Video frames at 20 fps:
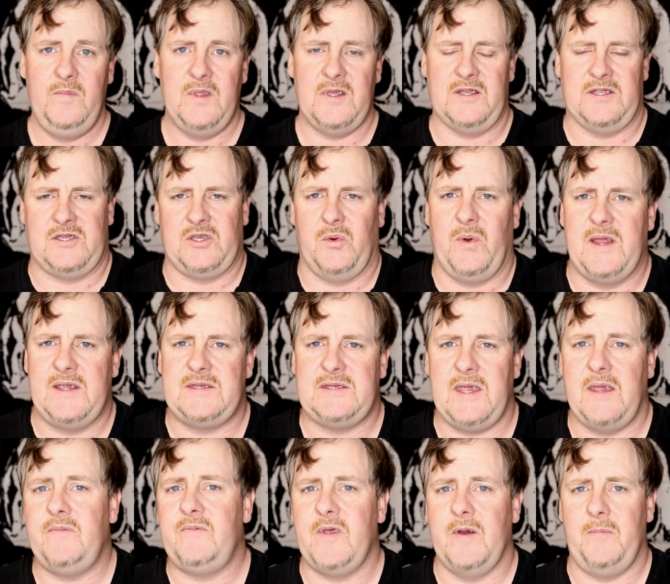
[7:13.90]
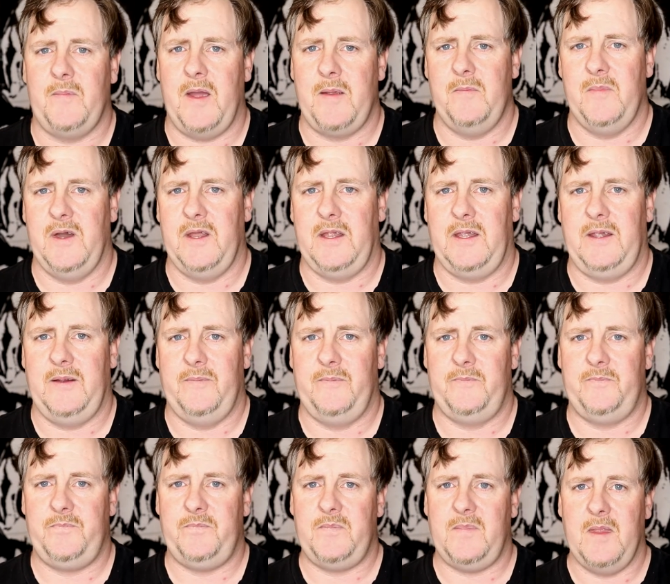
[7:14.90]
And so I saved up my money
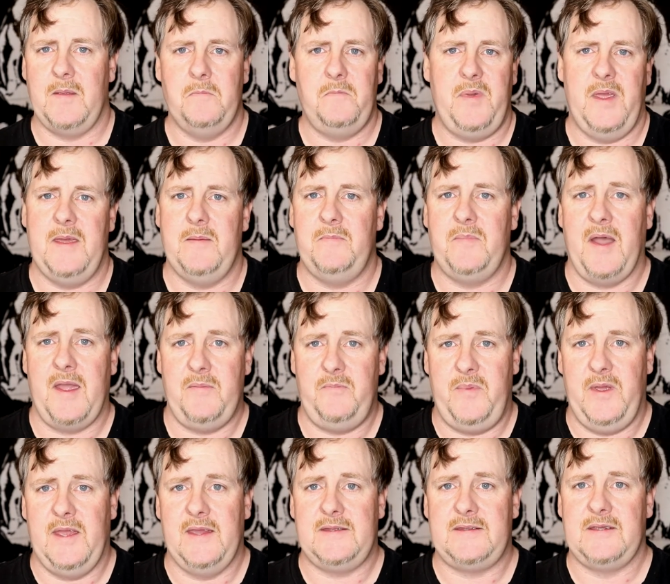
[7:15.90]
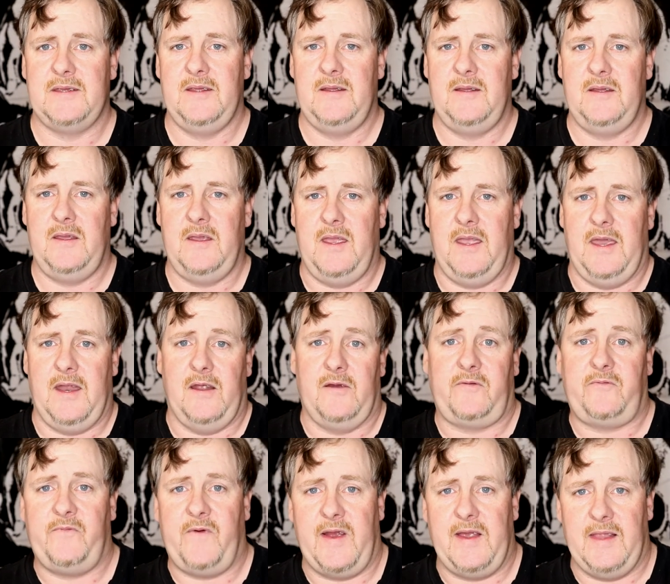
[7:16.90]
bit by bit, and I
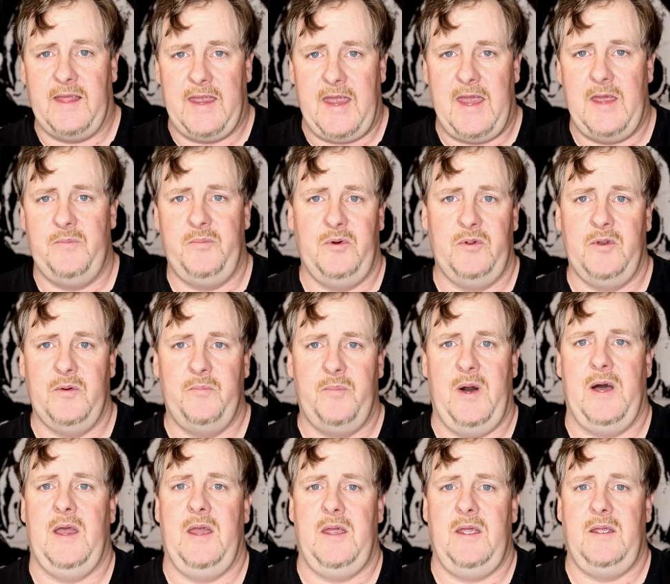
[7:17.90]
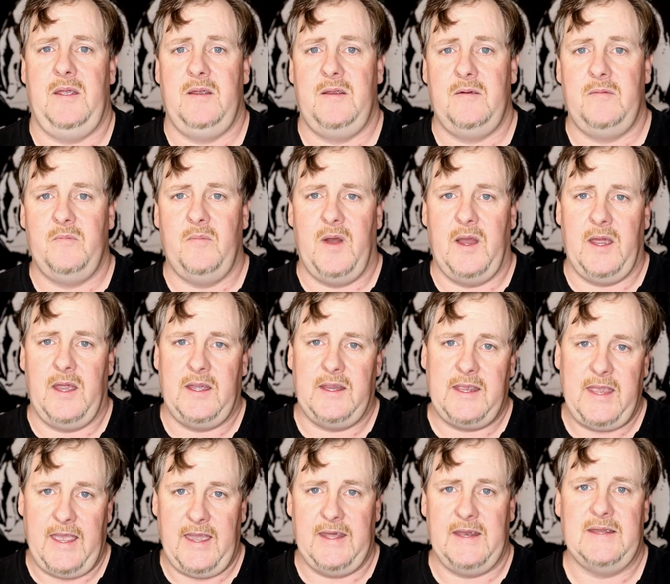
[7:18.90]
was finally able to buy my
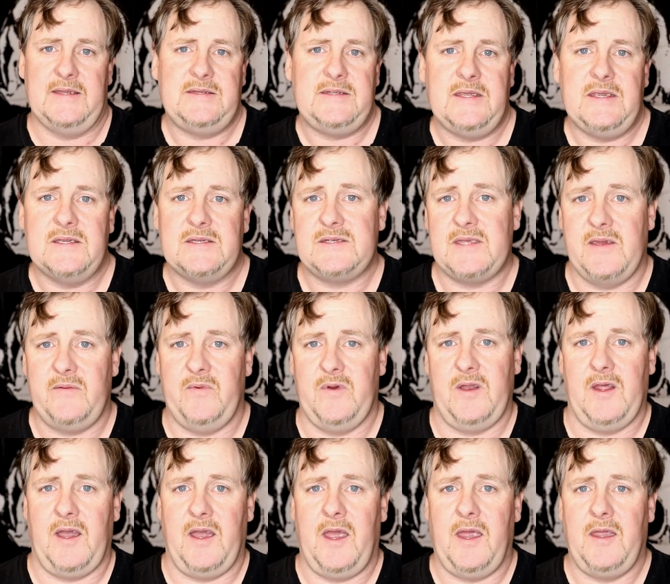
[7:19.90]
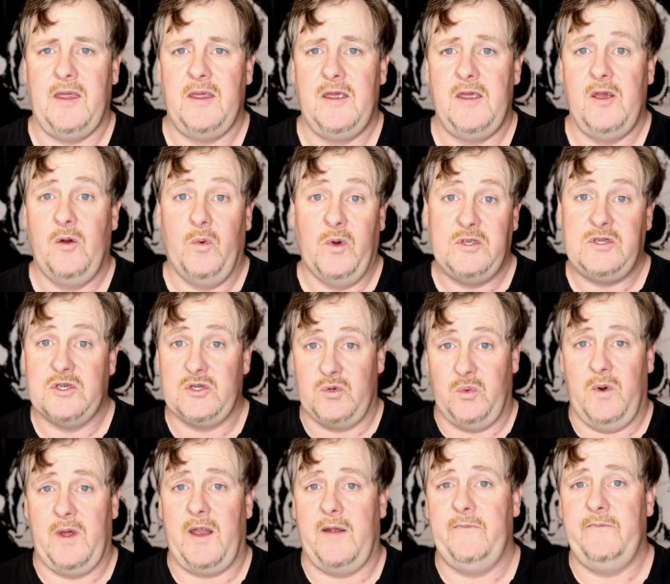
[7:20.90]
Canon T7i, which is
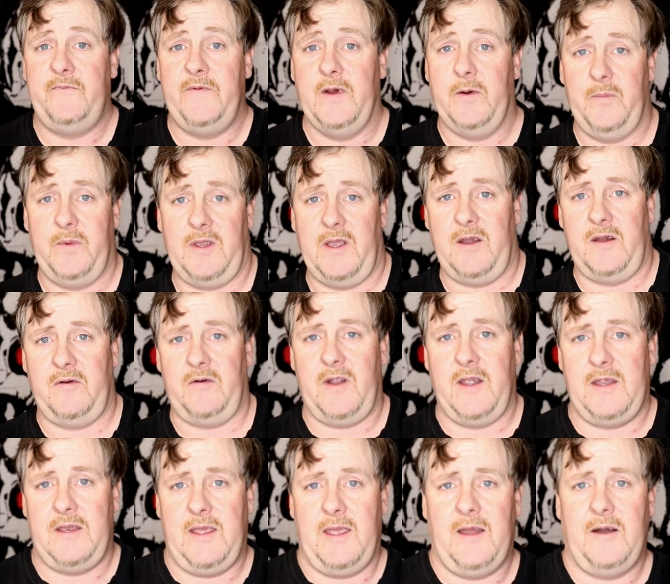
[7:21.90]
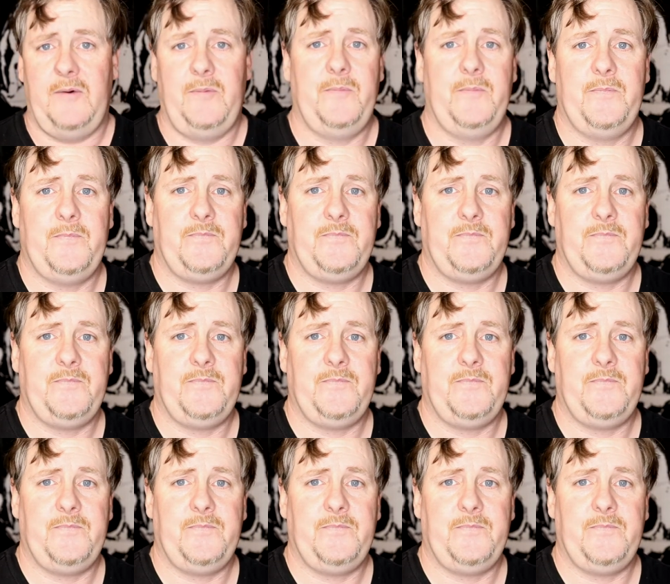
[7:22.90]
what I'm filming on right now.